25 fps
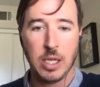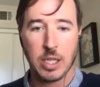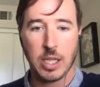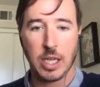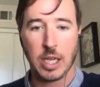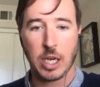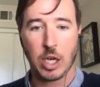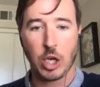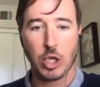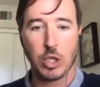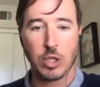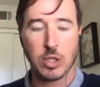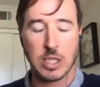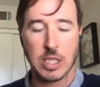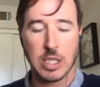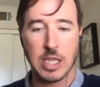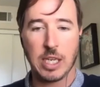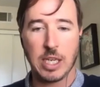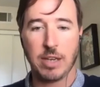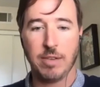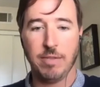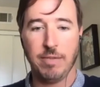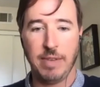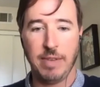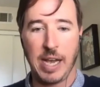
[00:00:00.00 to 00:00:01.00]
Like, are you
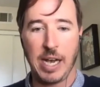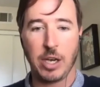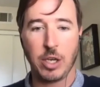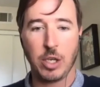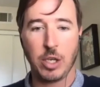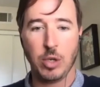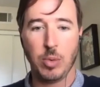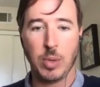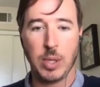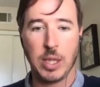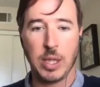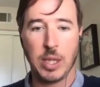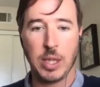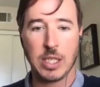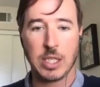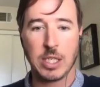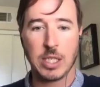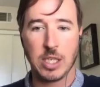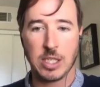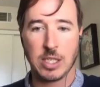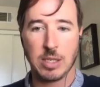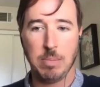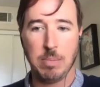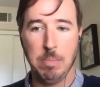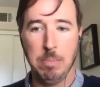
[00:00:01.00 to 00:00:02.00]
seeing a value in this?
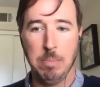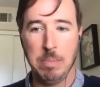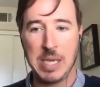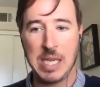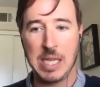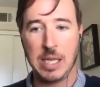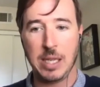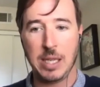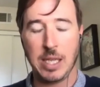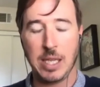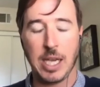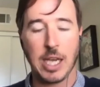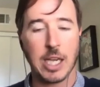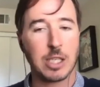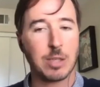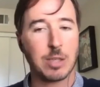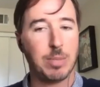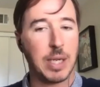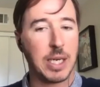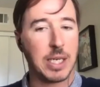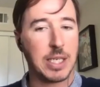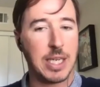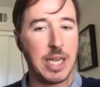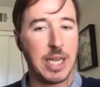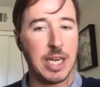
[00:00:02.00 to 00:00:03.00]
Does it meet the
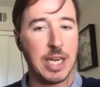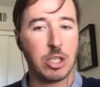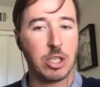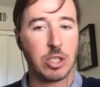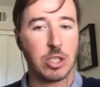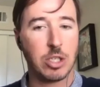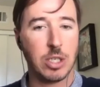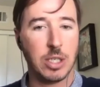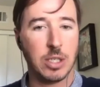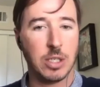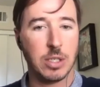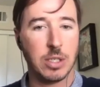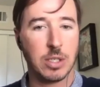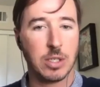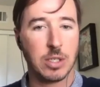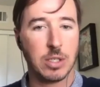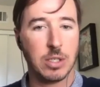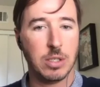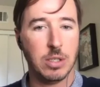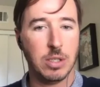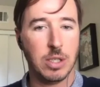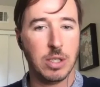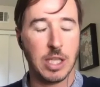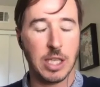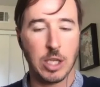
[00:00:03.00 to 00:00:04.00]

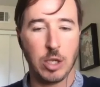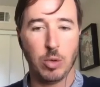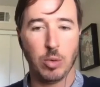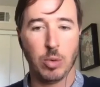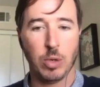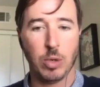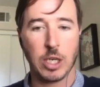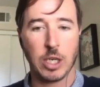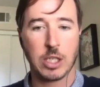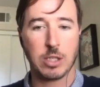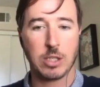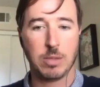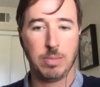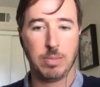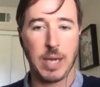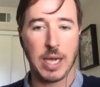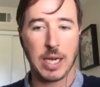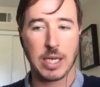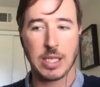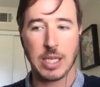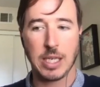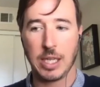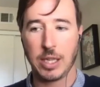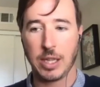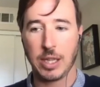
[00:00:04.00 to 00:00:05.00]
expectations that you were
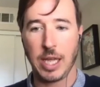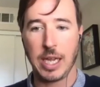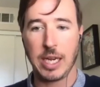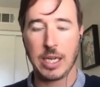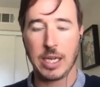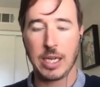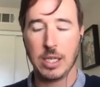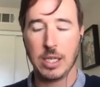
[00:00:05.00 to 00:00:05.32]
expecting? Like,